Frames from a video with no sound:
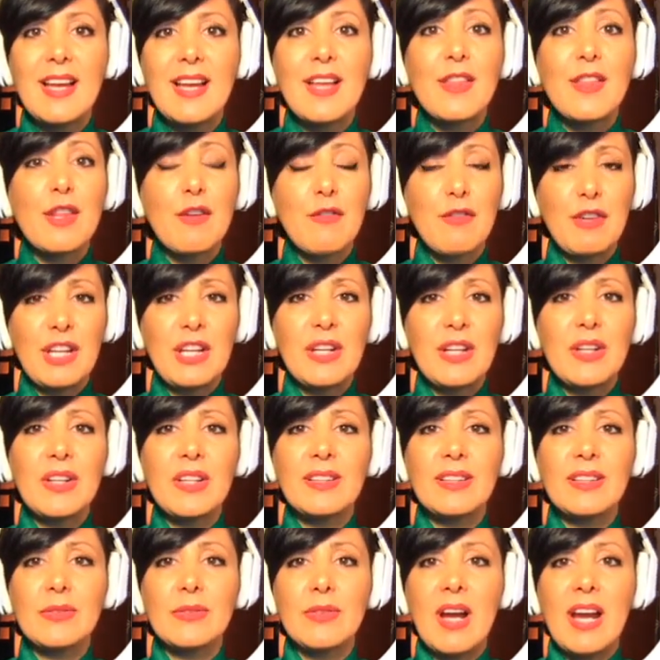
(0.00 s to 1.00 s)
The figure
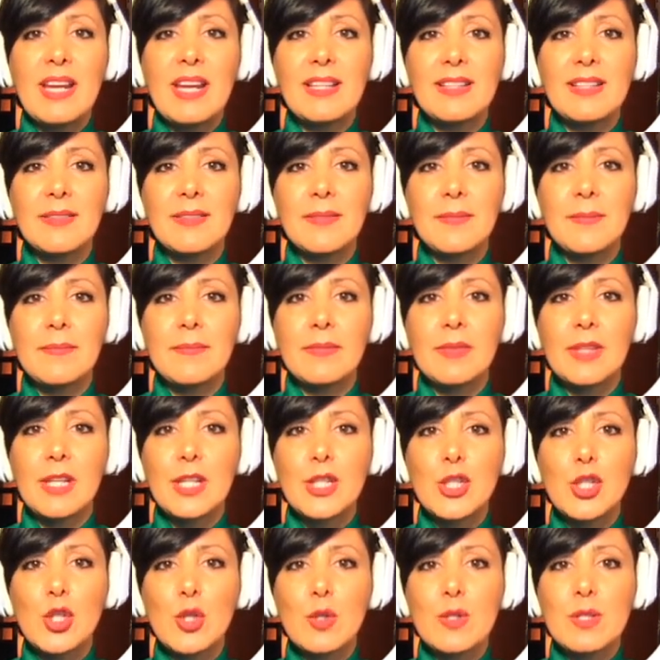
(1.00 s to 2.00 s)
on the right
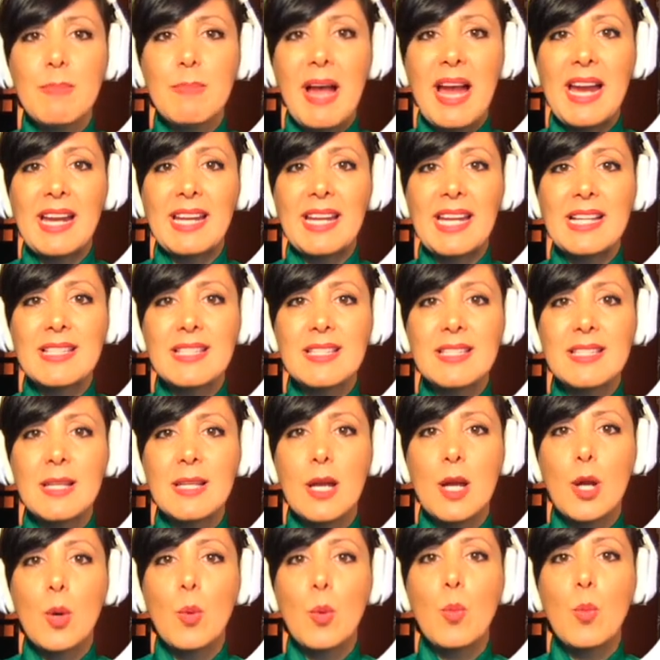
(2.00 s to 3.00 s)
shows packets
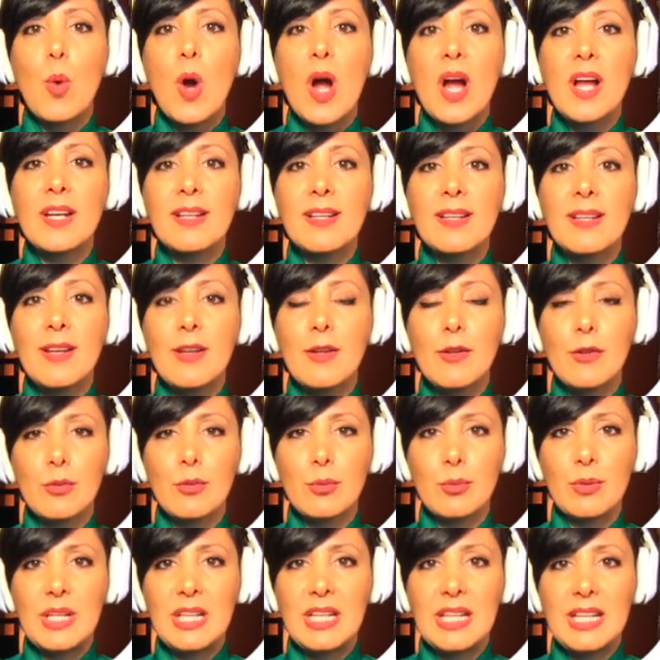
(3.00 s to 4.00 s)
1,
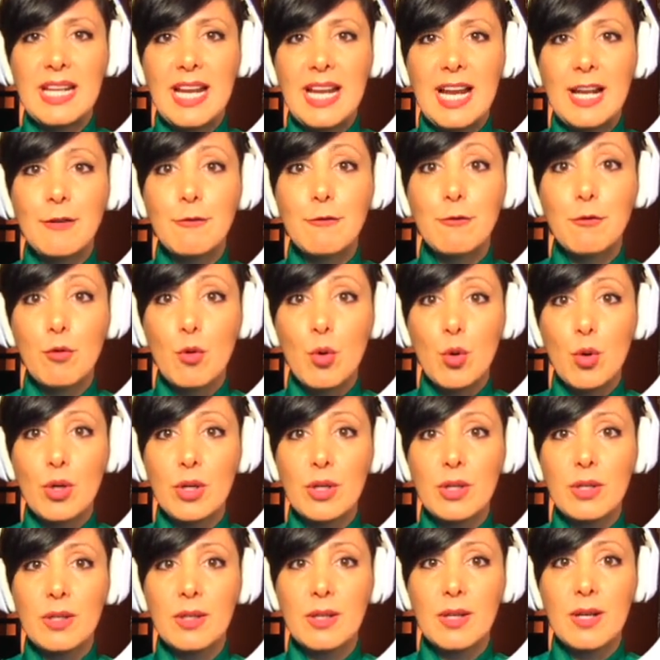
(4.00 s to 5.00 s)
3, and
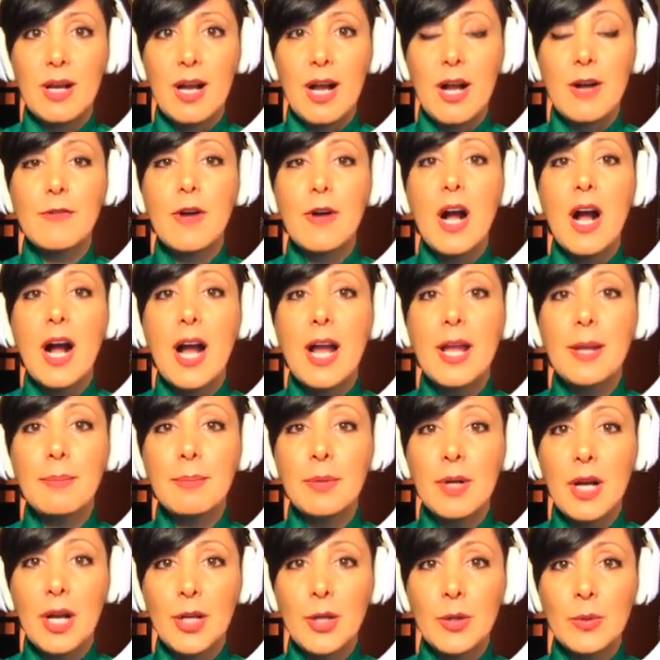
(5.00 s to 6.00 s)
4 of high
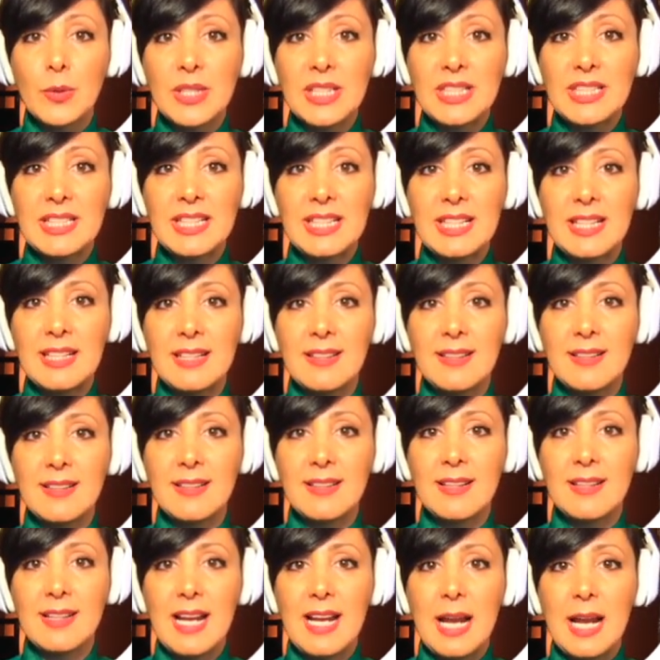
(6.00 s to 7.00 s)
priority
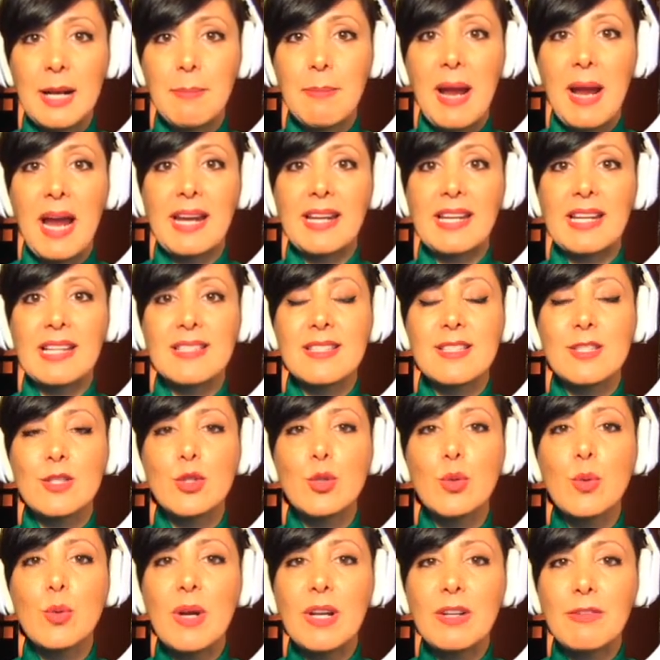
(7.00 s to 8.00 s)
and packets
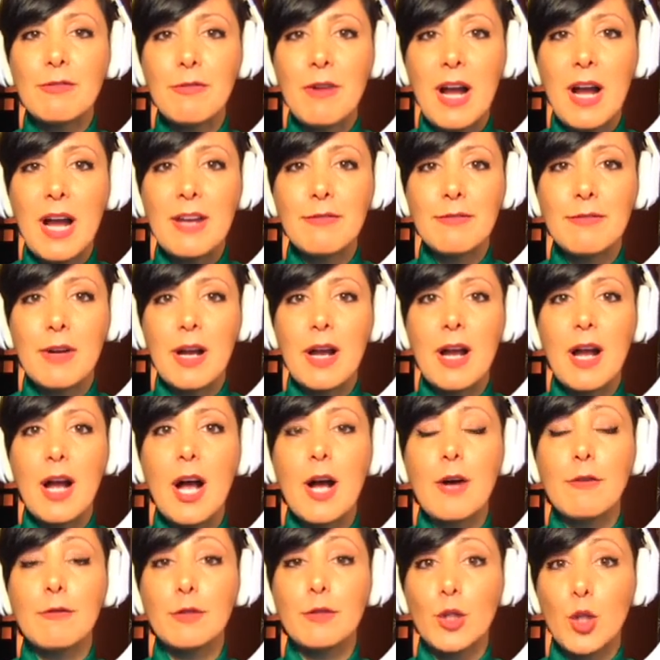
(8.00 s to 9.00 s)
2 and 5
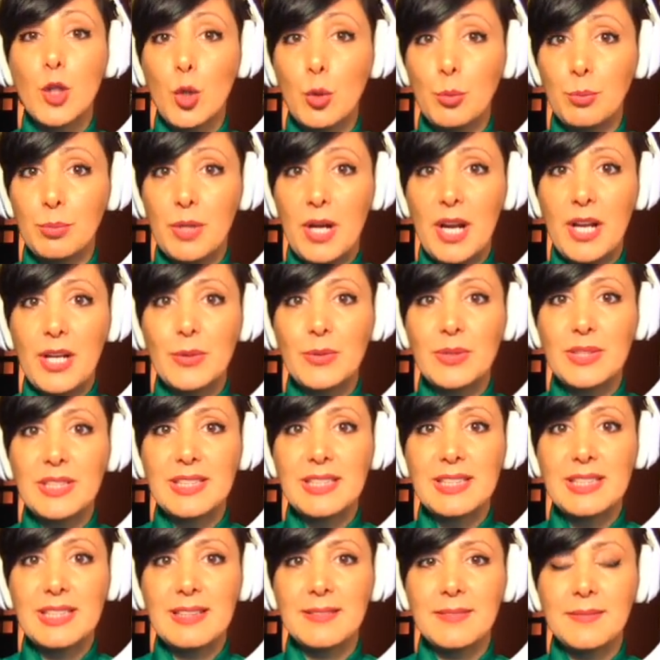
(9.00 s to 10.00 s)
of low
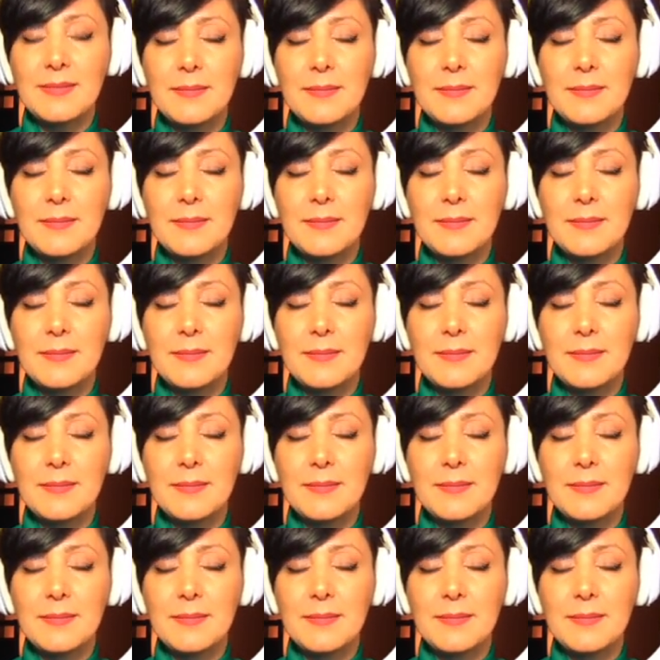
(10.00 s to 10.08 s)
priority.